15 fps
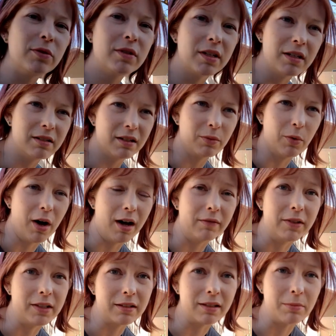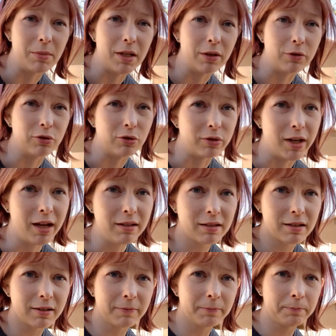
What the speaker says: season will obviously be the true test.